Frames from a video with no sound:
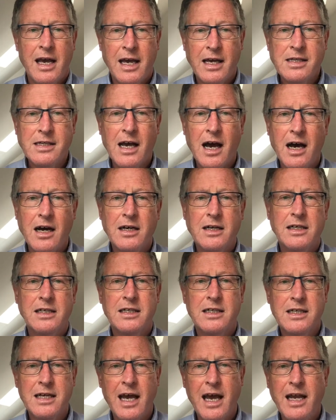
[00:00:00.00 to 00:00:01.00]
Is our
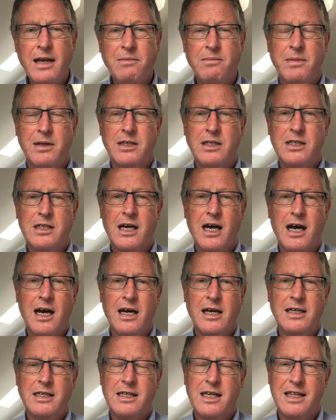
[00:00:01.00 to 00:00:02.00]
contentment
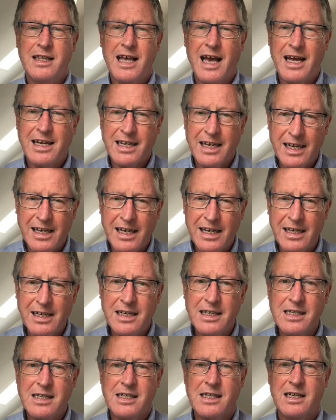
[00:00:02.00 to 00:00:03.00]
tied to that
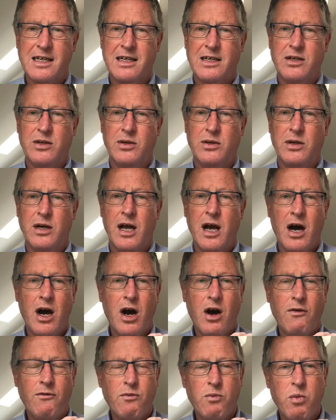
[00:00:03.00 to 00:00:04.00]
inner circle
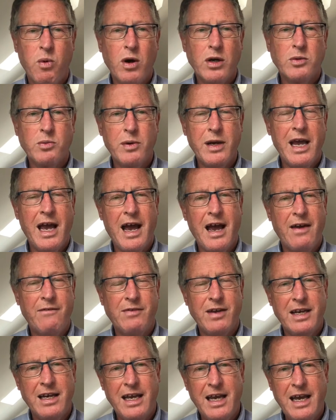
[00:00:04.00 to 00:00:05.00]
of what we
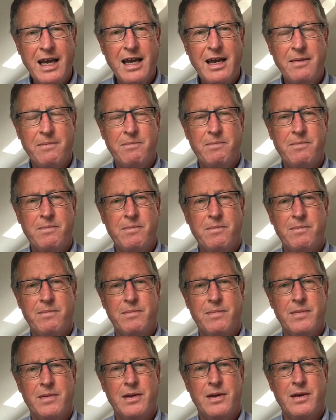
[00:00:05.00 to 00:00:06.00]
have in Him
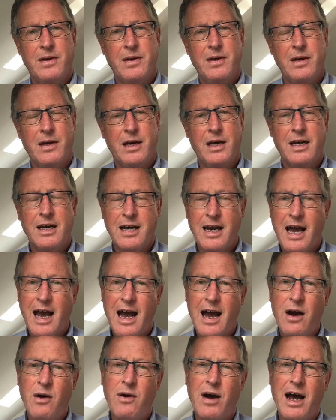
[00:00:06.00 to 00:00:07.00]

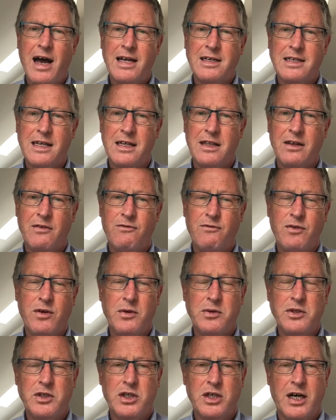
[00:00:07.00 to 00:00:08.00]
now and in the
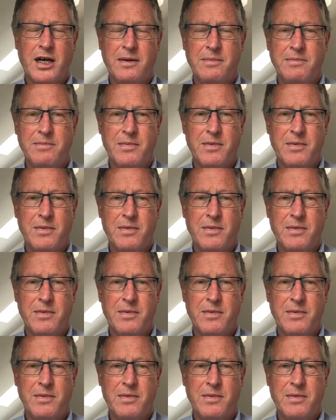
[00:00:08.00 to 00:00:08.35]
future?